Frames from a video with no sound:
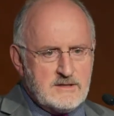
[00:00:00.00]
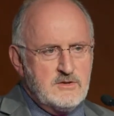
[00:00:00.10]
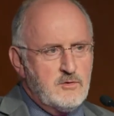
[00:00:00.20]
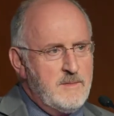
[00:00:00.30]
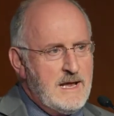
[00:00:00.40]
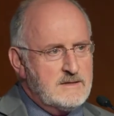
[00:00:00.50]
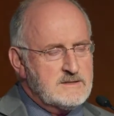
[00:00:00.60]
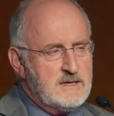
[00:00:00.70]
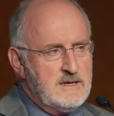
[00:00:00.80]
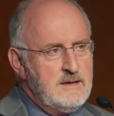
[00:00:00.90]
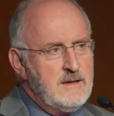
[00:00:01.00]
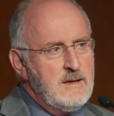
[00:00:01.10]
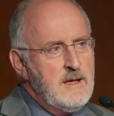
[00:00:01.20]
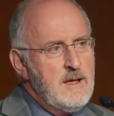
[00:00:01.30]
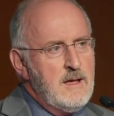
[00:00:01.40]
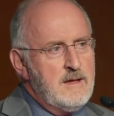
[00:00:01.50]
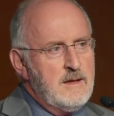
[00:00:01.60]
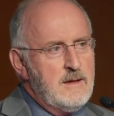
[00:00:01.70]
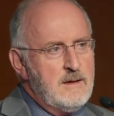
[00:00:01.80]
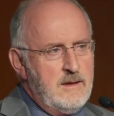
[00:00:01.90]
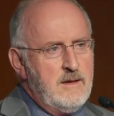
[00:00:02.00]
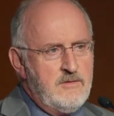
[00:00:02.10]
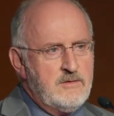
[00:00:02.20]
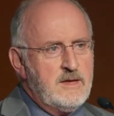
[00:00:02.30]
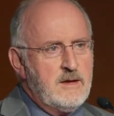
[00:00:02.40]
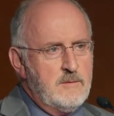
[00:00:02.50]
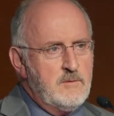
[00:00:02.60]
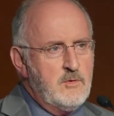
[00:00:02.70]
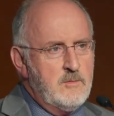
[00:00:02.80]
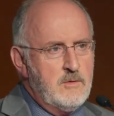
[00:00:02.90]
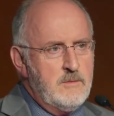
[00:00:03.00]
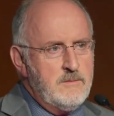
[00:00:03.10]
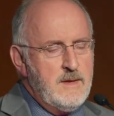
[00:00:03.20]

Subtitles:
to normality, if you think I'm normal,